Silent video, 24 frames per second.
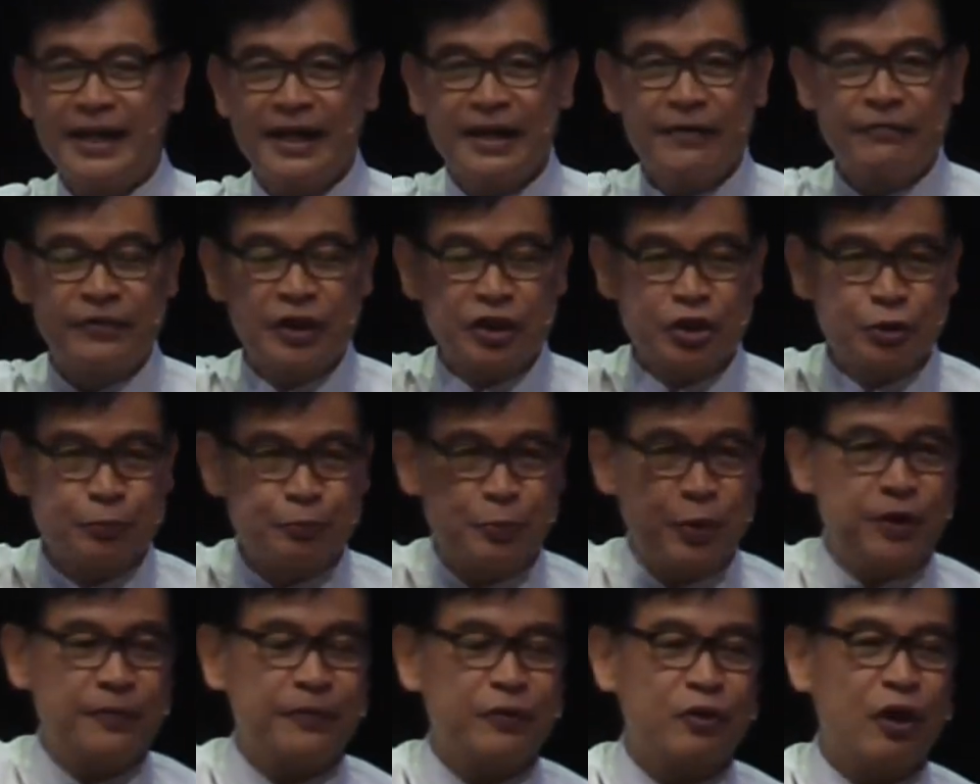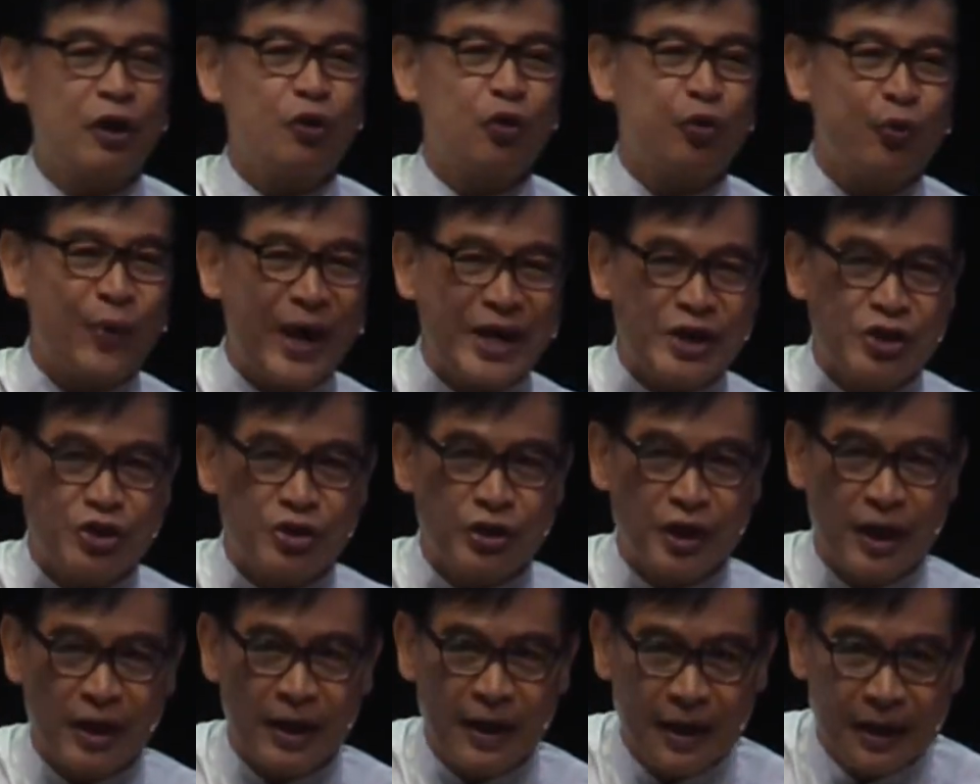If the Spirit of God raised
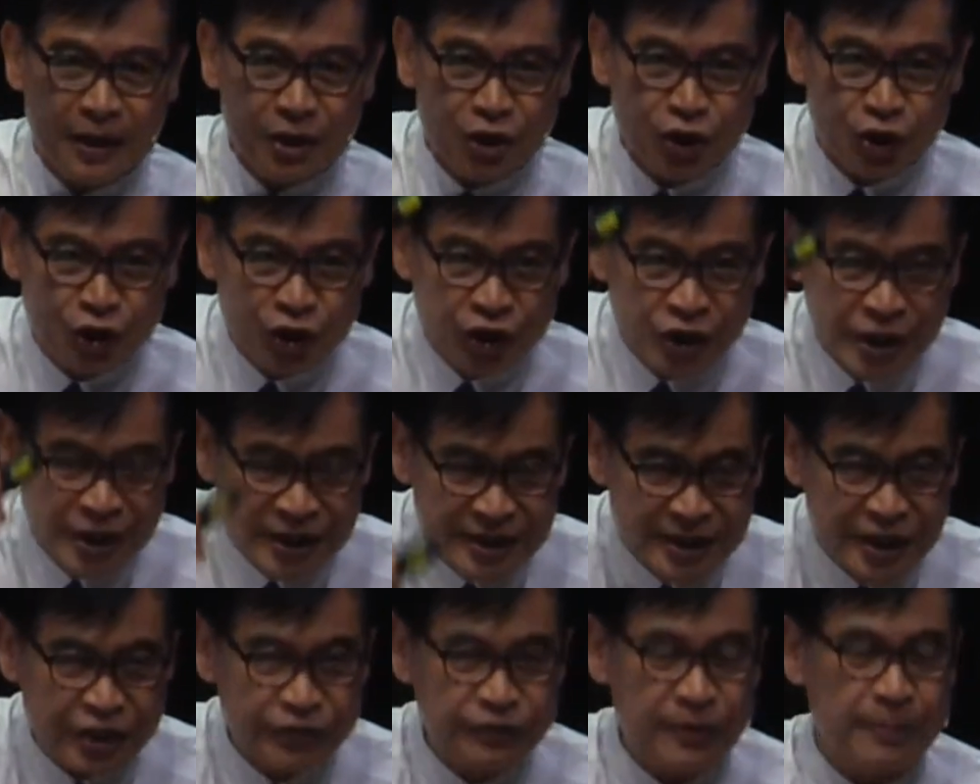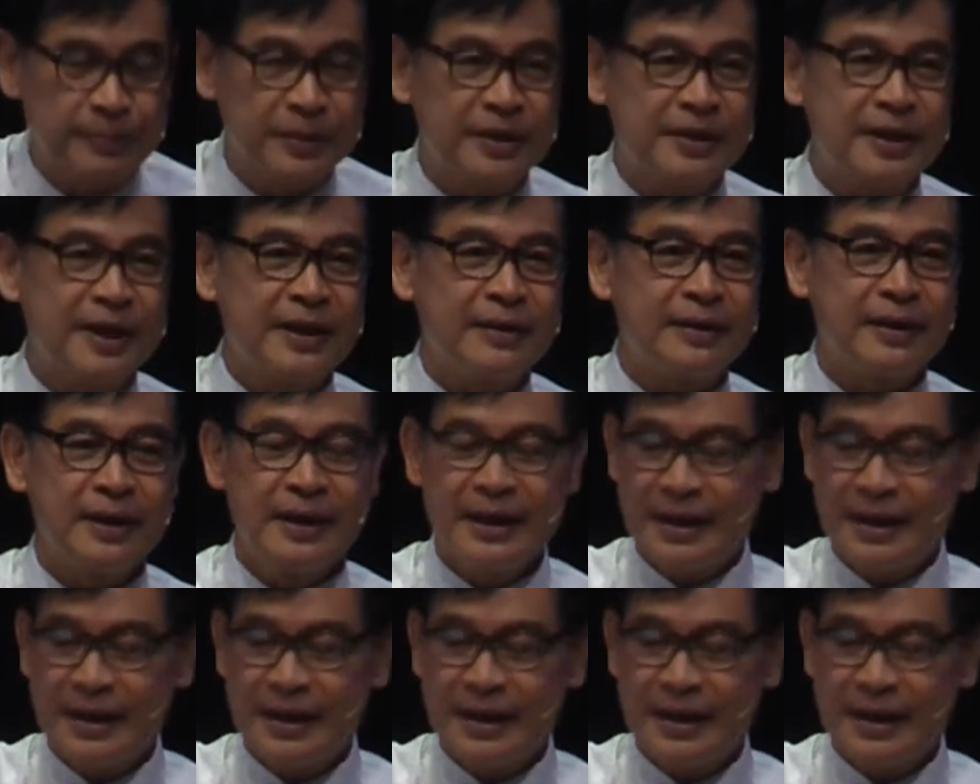Jesus from the dead,